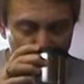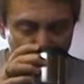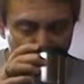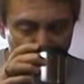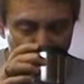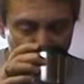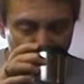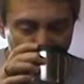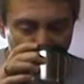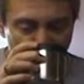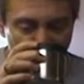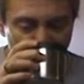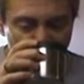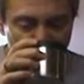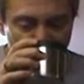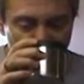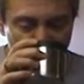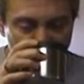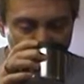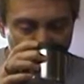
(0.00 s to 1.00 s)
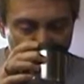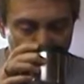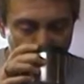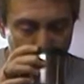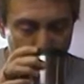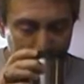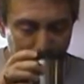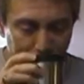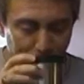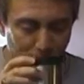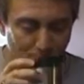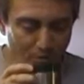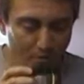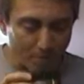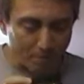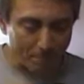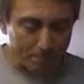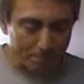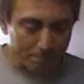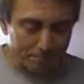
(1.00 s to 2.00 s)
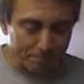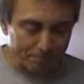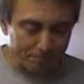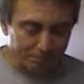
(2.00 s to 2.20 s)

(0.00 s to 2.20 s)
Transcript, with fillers: time, except for